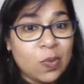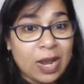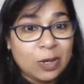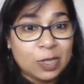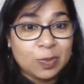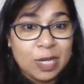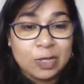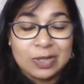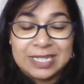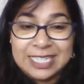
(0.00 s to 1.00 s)
good while
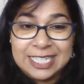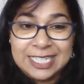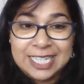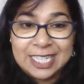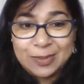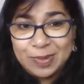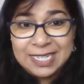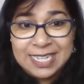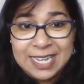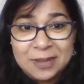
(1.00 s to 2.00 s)
you speak to the teachers
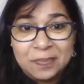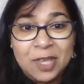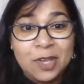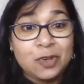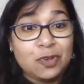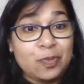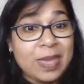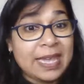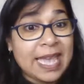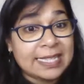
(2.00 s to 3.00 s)
at the PTM,
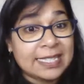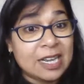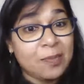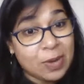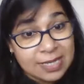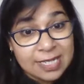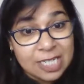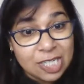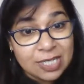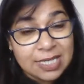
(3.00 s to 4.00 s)
to make excellent
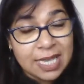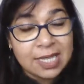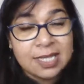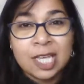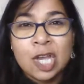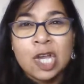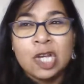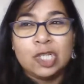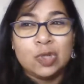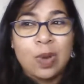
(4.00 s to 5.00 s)
presentation skills,
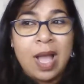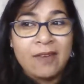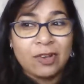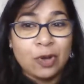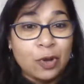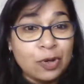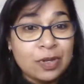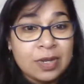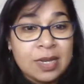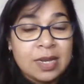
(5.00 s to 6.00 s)
to have a
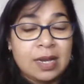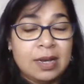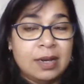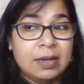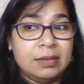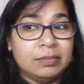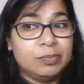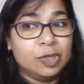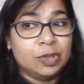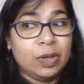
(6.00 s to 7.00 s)
good
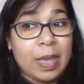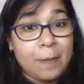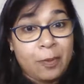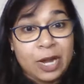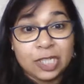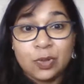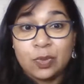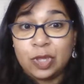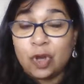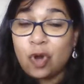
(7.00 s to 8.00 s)
impression
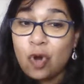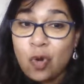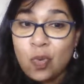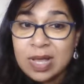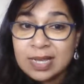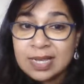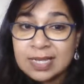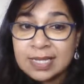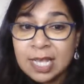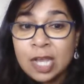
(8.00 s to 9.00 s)
with your co-workers,
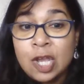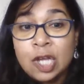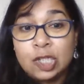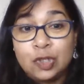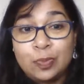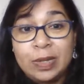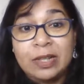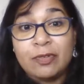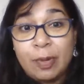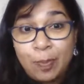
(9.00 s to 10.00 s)
to
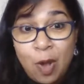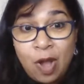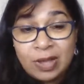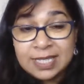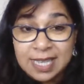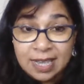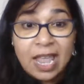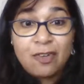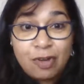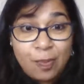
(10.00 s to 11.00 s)
build rapport. See,
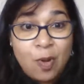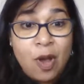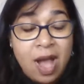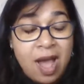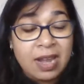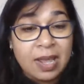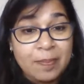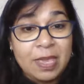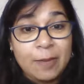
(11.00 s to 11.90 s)
again, rapport, rapport.